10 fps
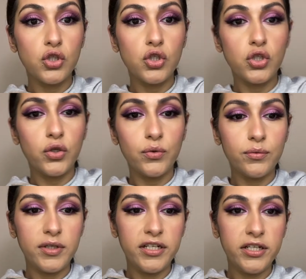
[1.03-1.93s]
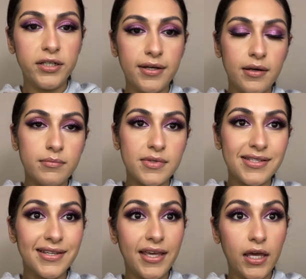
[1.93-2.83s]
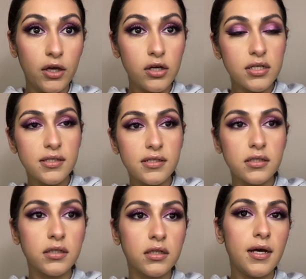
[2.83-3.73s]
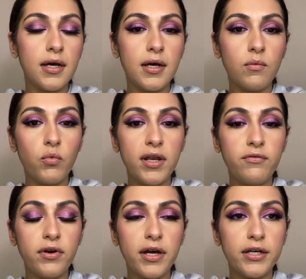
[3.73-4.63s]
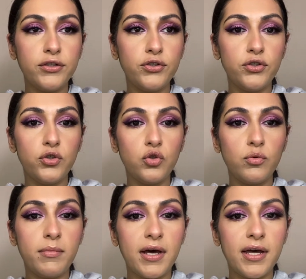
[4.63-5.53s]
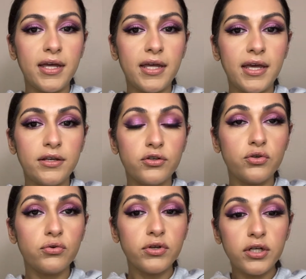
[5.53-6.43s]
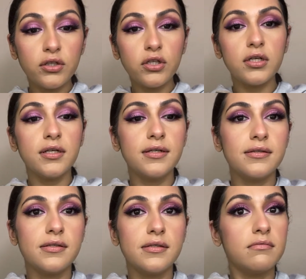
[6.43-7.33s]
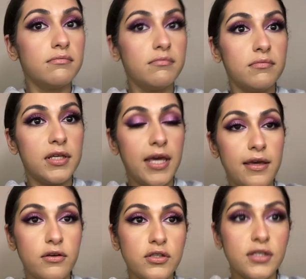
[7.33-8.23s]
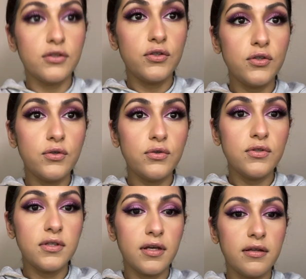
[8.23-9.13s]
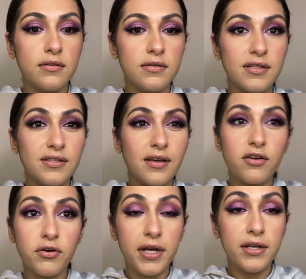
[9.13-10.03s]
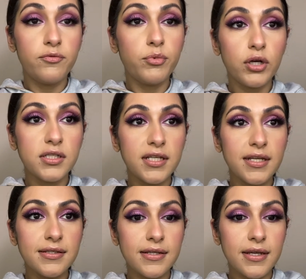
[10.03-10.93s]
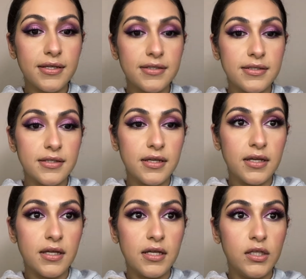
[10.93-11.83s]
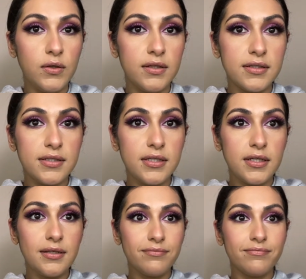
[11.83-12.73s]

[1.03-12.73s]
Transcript: so here comes chaos. Whenever I do my editorial looks, chaos ensues because it's a creative process, as you can see